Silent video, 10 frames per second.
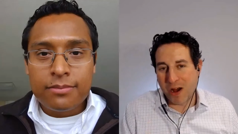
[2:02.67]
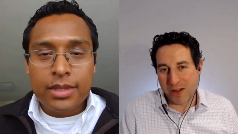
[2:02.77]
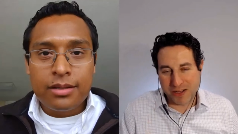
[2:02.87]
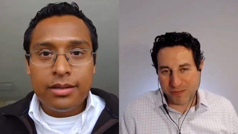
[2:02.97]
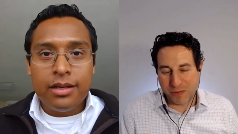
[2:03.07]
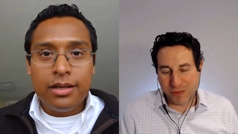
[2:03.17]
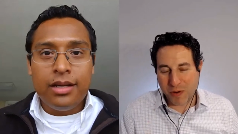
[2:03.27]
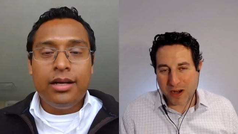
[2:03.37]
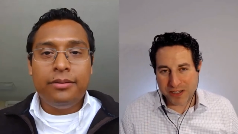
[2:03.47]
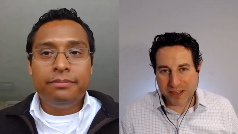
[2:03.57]
Speaker 1: all, if we're
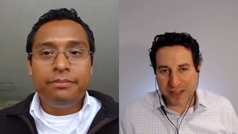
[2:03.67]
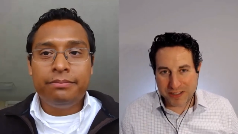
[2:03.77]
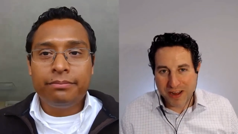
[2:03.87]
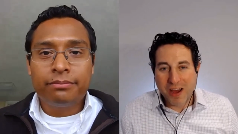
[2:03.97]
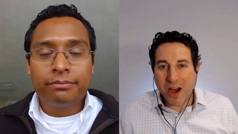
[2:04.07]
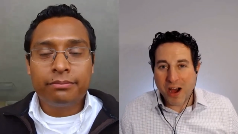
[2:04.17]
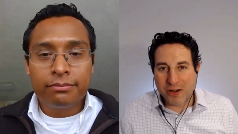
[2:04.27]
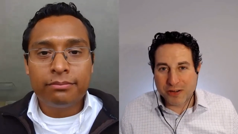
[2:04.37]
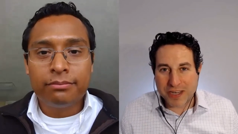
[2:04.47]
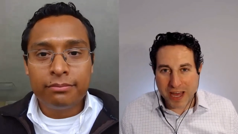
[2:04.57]
watching this,
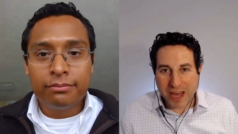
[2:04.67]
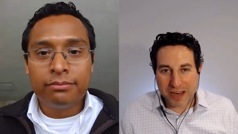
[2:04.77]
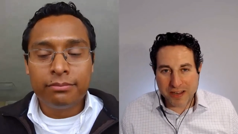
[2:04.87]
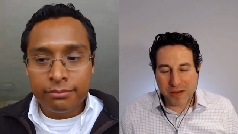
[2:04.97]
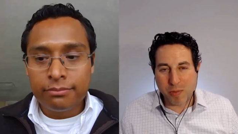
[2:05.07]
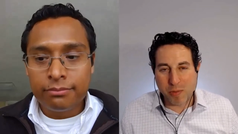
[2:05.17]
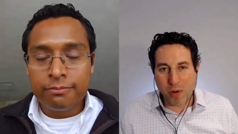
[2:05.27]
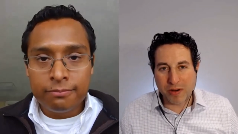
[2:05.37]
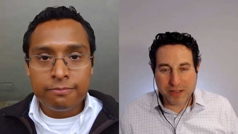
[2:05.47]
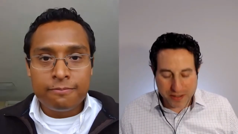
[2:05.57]
understand the
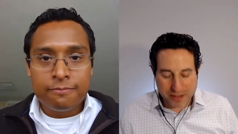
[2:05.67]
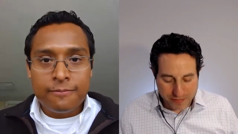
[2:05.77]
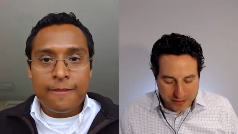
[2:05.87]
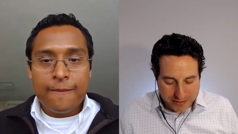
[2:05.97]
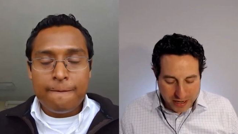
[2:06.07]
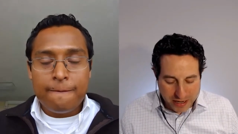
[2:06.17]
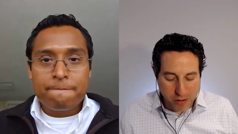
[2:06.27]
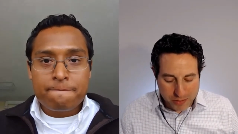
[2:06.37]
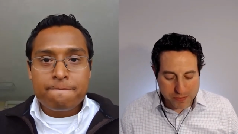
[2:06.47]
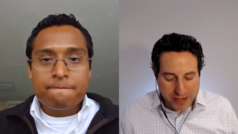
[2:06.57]
importance of this. I
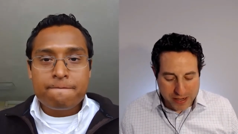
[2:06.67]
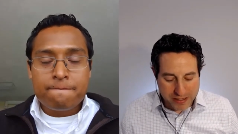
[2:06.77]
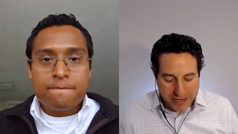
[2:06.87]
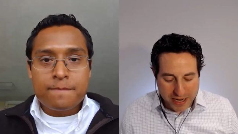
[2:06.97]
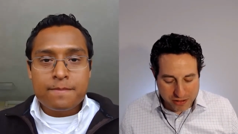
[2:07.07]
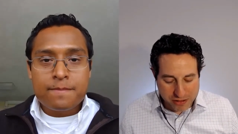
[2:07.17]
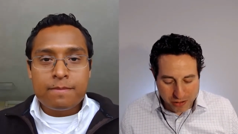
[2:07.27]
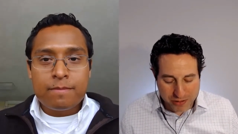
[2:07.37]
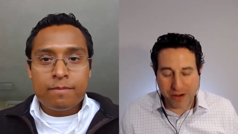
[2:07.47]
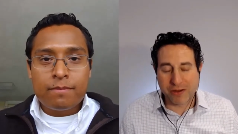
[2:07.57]
almost made a dad
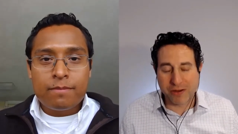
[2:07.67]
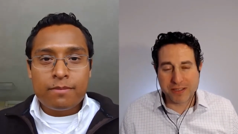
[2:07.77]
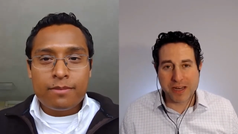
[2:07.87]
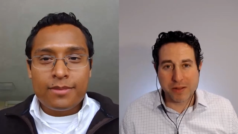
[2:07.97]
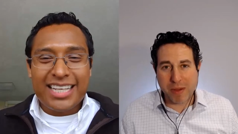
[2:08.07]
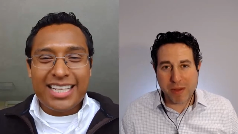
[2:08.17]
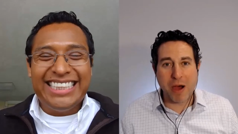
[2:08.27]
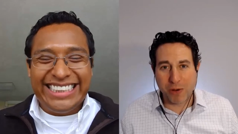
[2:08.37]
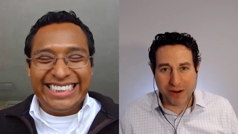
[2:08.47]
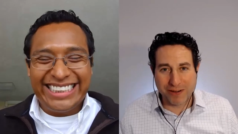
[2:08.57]
joke there and said the
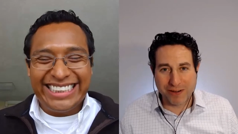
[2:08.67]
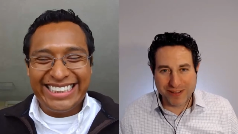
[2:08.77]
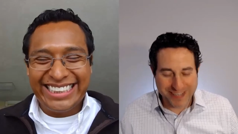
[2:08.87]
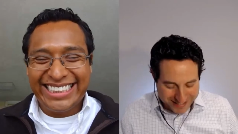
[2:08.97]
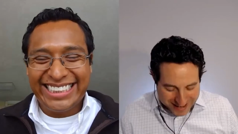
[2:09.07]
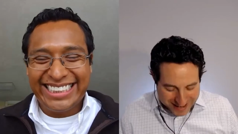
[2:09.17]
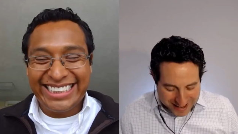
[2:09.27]
power of this.